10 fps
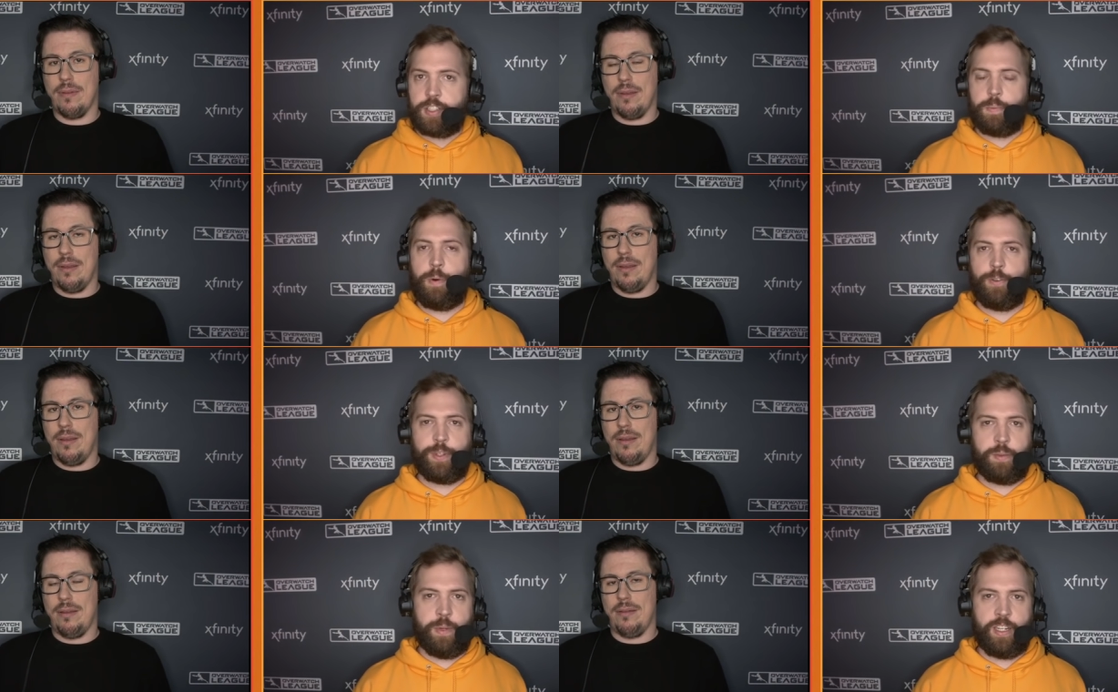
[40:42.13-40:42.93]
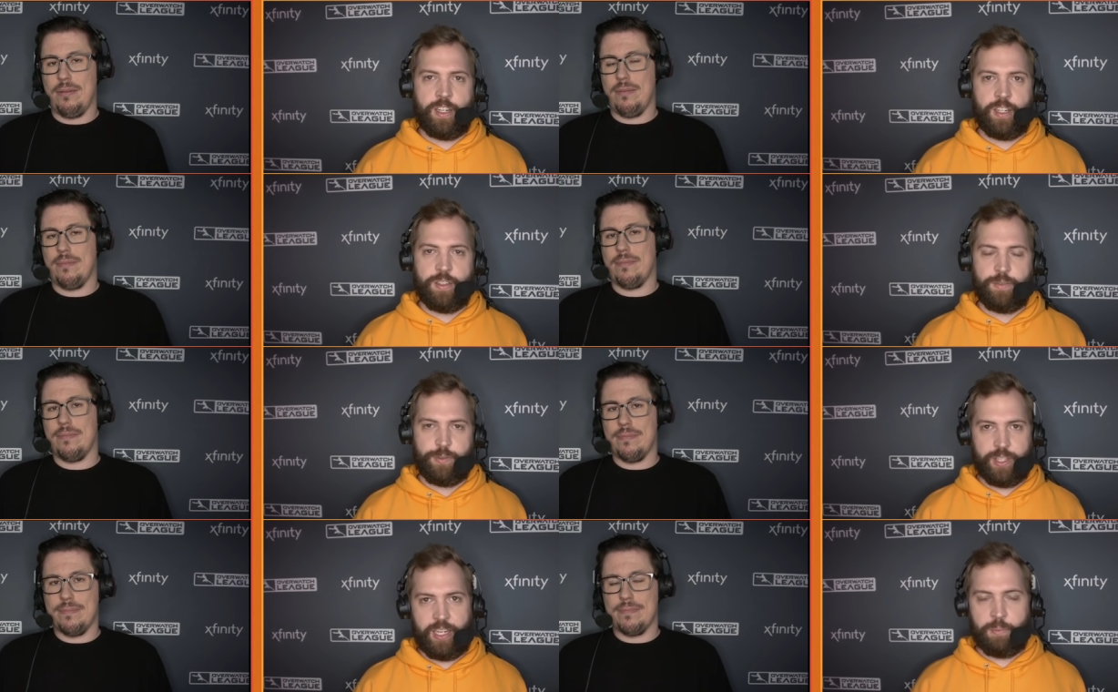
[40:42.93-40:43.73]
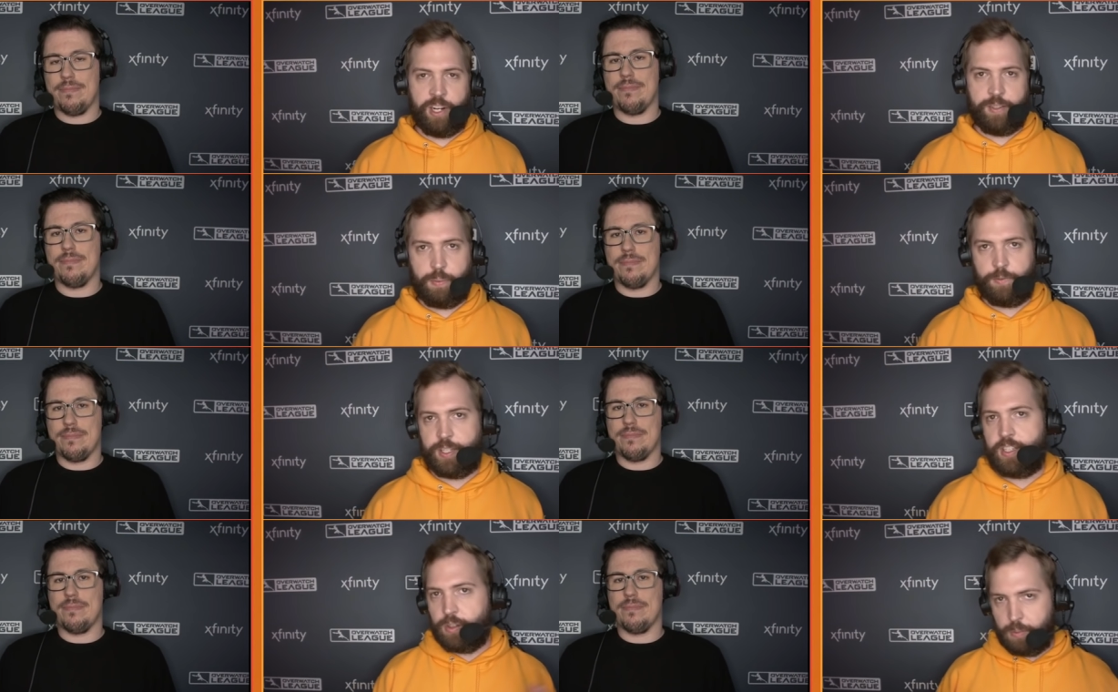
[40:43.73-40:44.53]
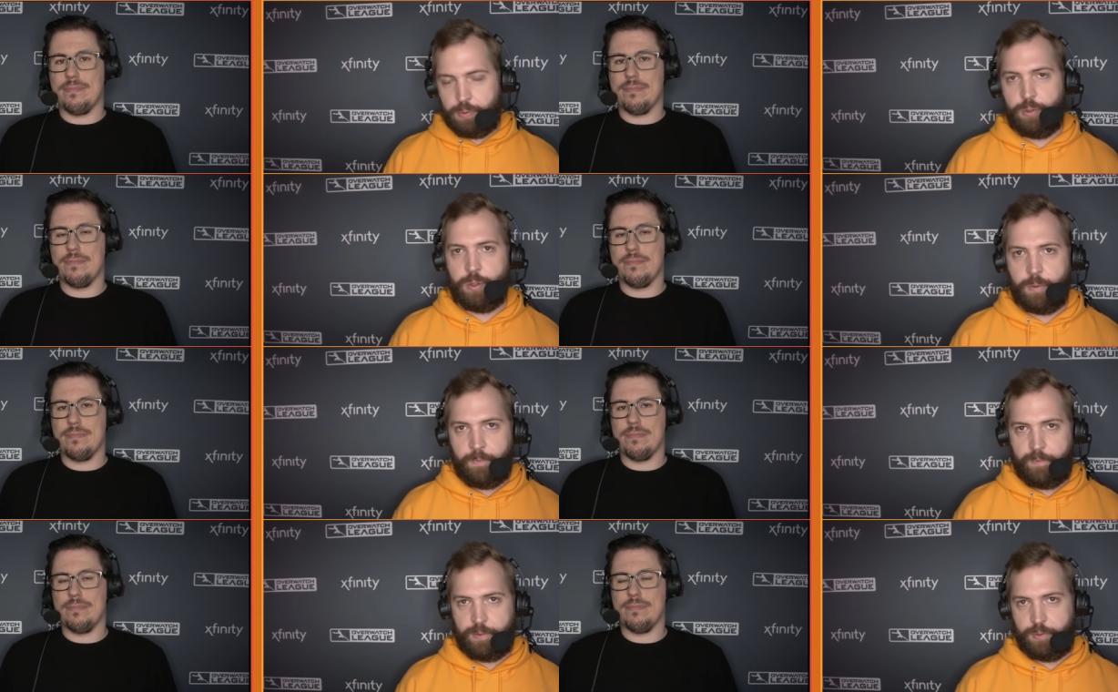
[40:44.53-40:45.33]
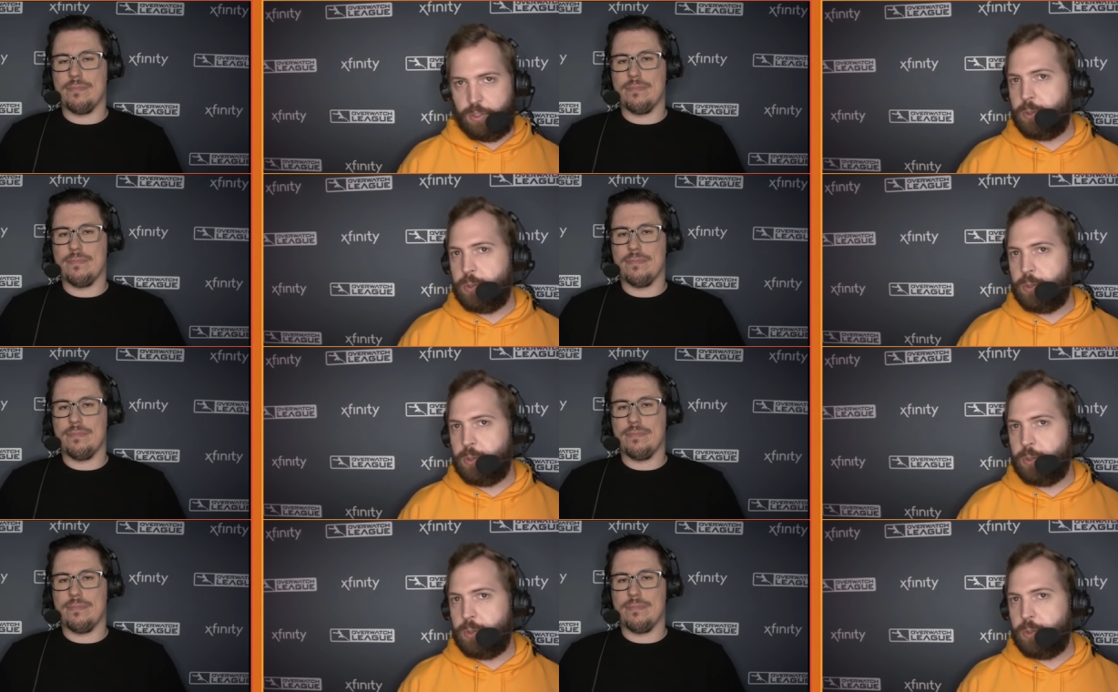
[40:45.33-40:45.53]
Speaker 1: this is a perfect meta for them, right? Perfect hero pool.